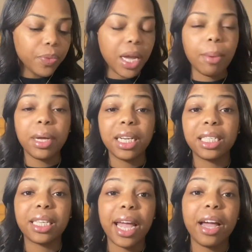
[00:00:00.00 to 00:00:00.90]
I'm going to
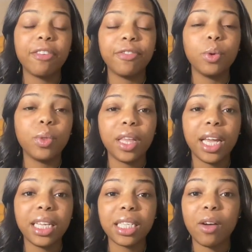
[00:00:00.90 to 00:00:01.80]
say a few
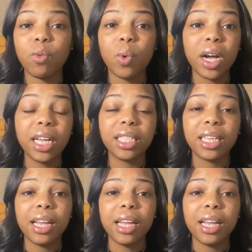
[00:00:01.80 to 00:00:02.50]
things of what